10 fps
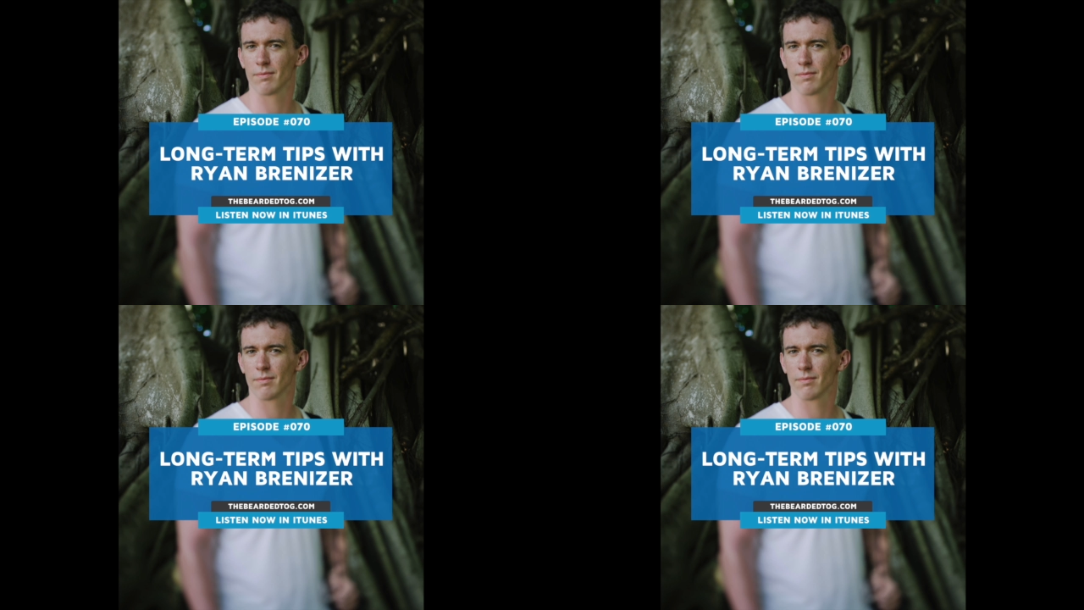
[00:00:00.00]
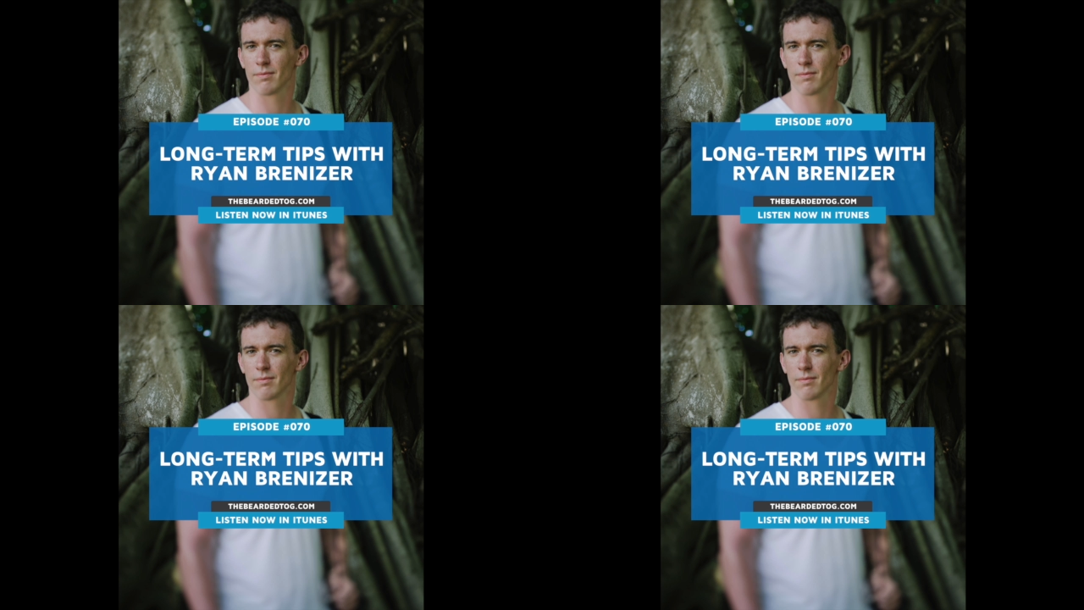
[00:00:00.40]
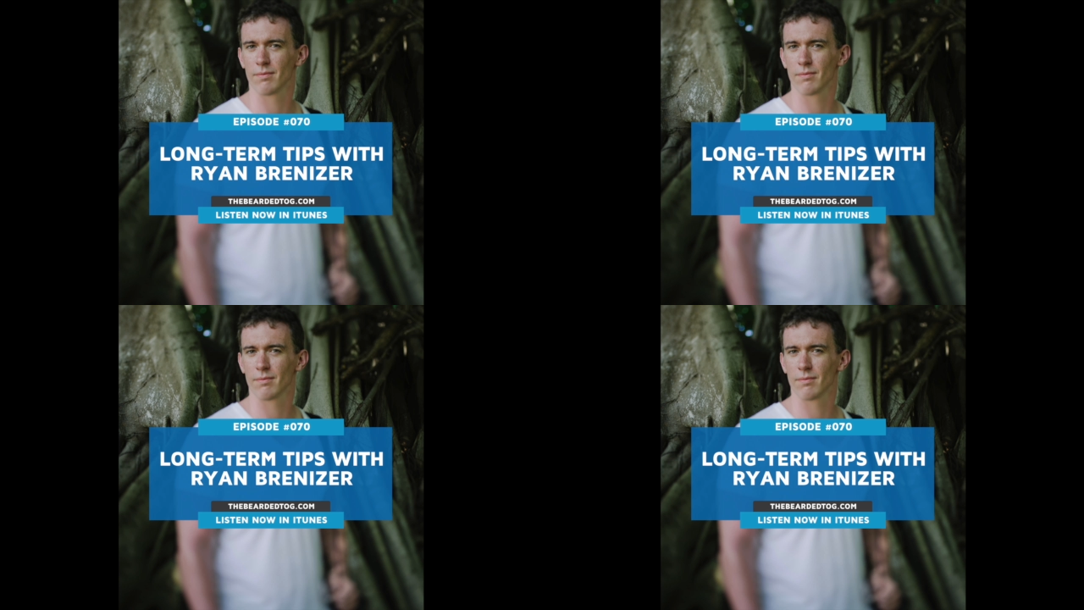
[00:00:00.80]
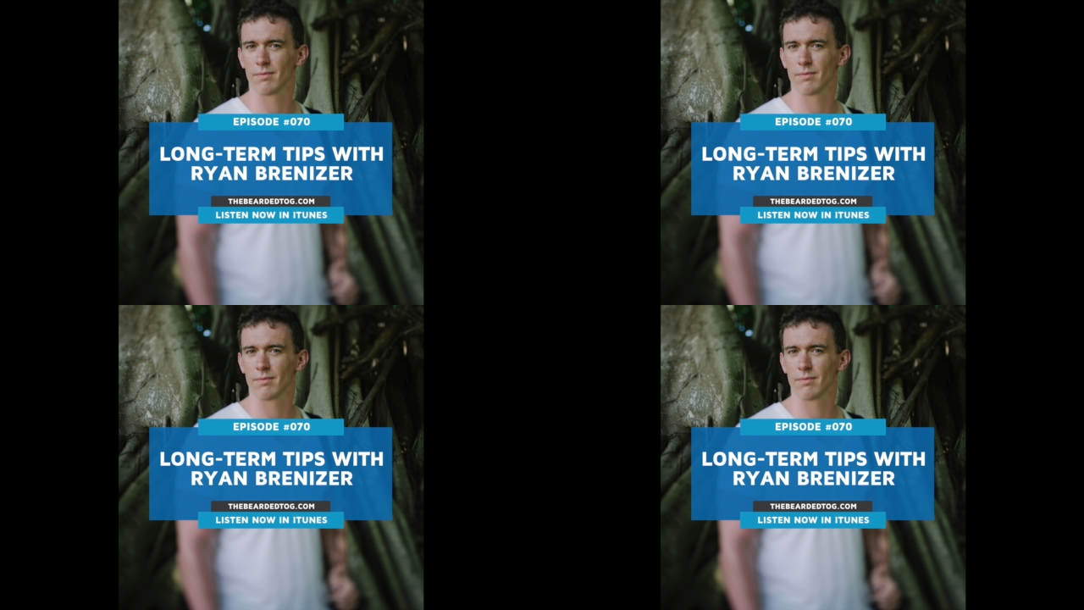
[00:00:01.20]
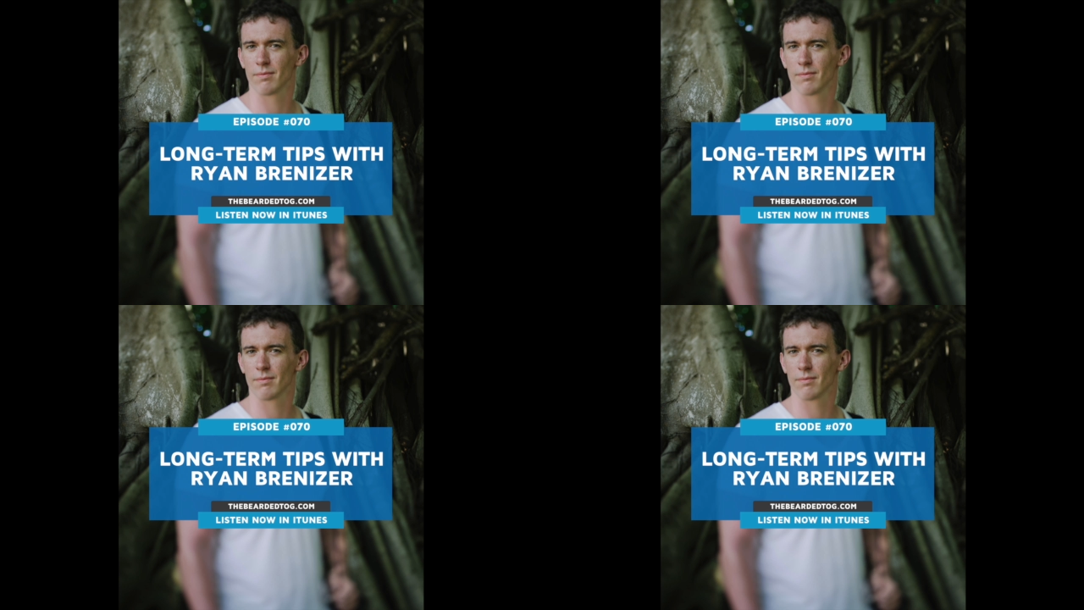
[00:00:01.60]

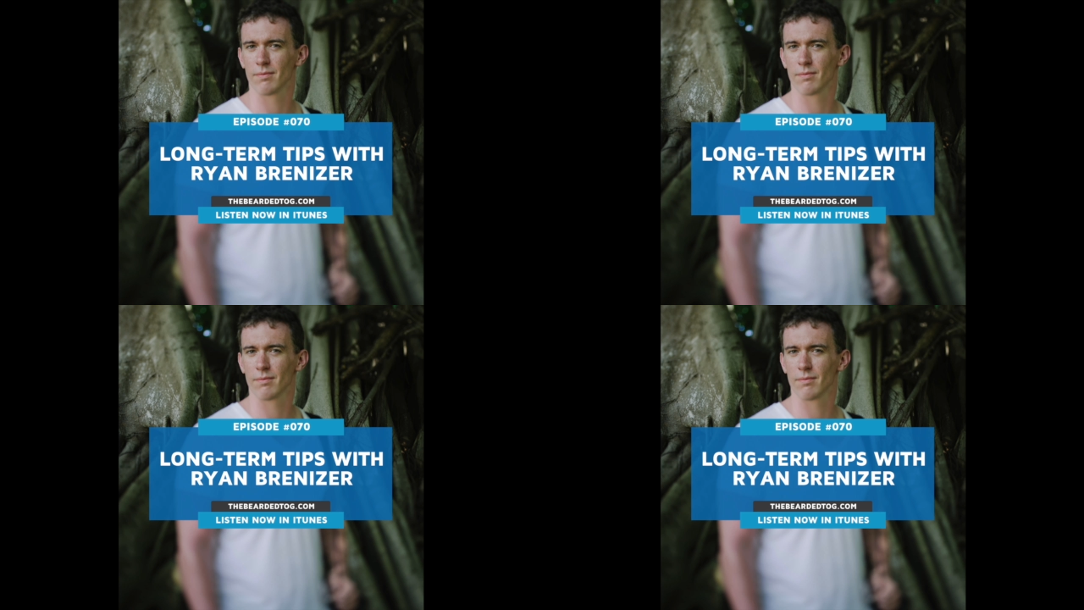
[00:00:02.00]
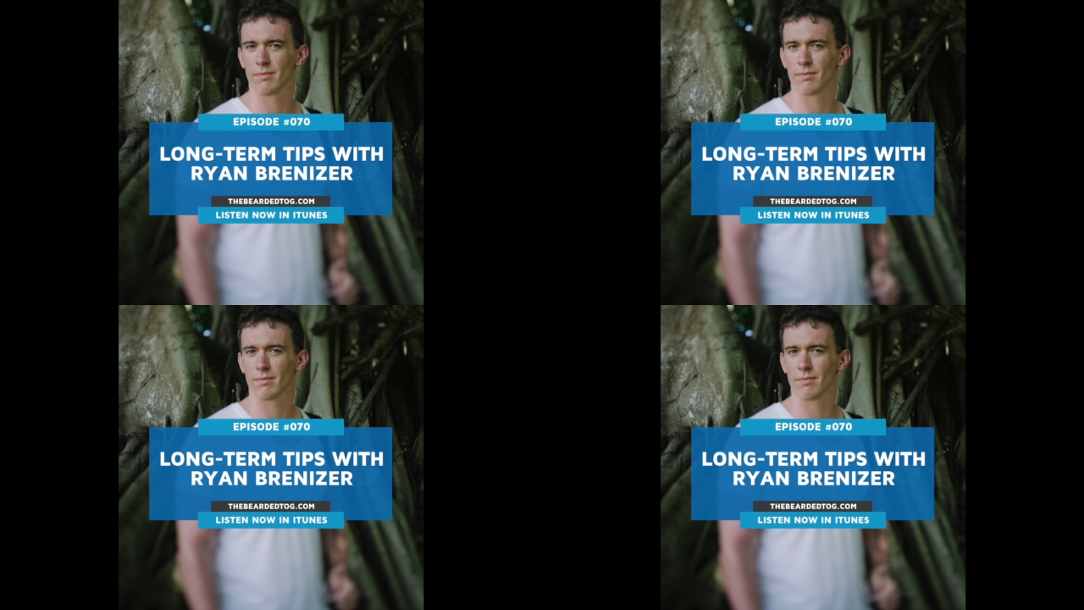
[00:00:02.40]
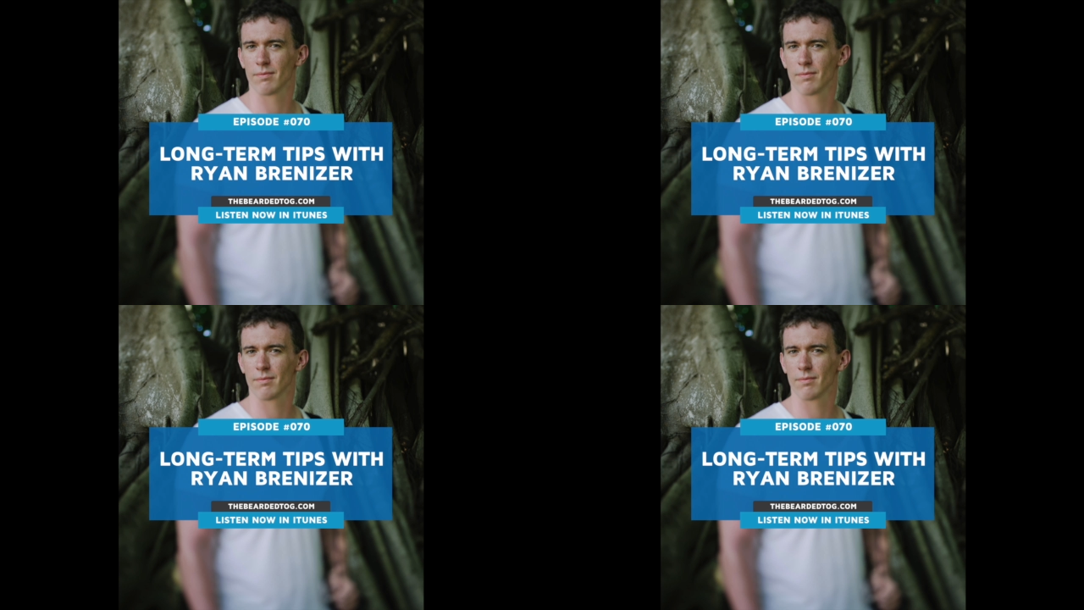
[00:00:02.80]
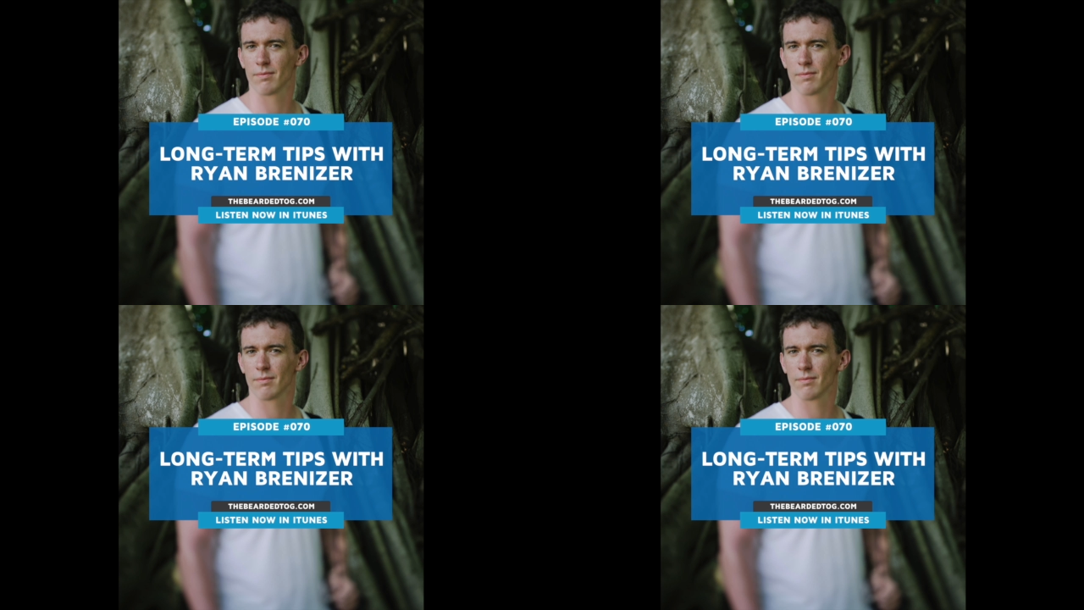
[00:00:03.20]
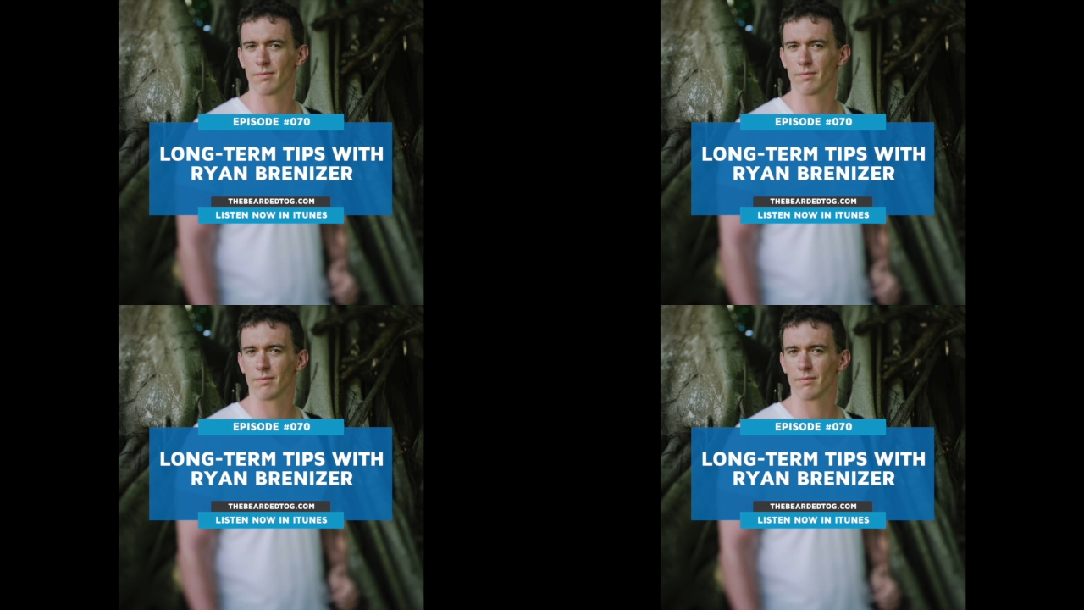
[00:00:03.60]

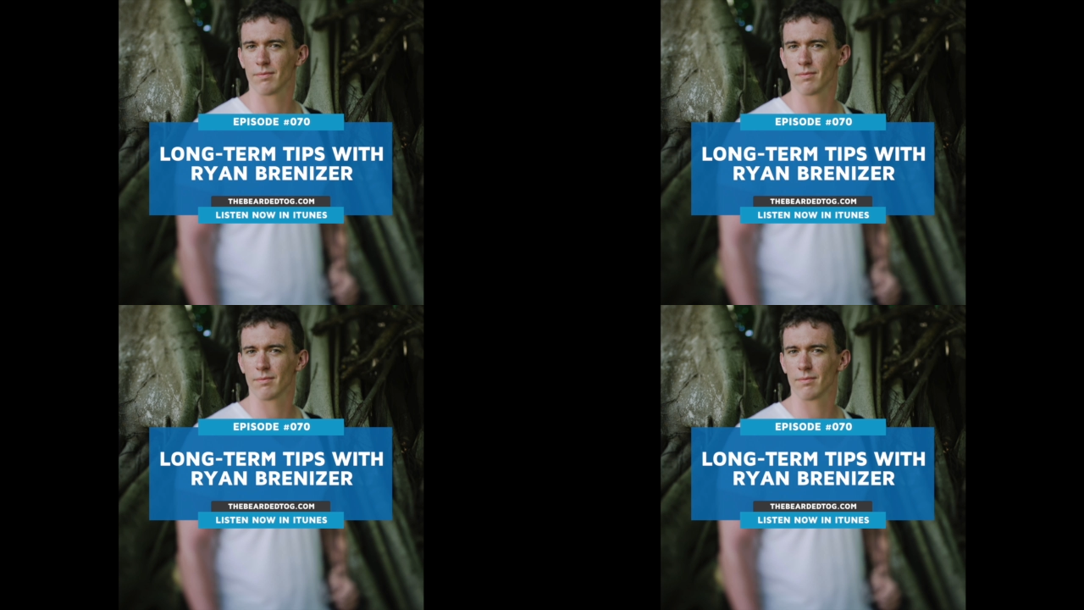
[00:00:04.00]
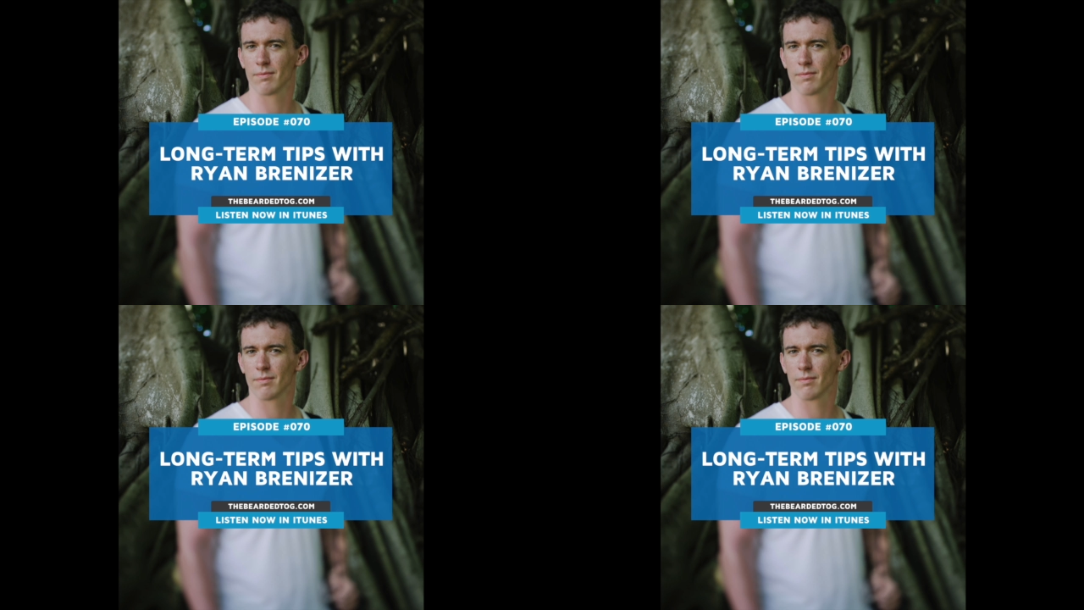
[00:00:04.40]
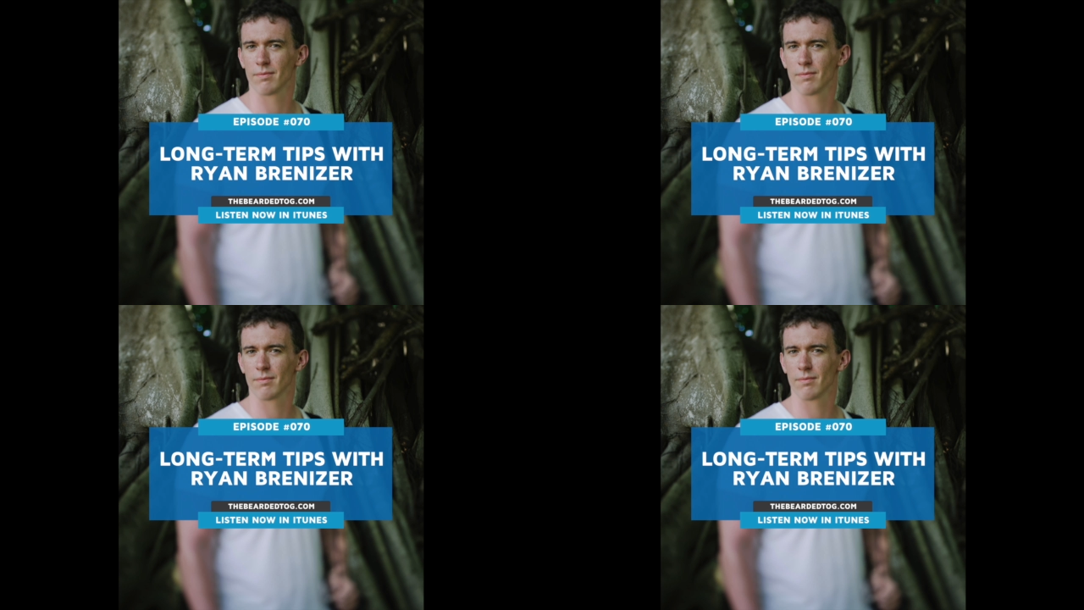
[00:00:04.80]
(no lip movement)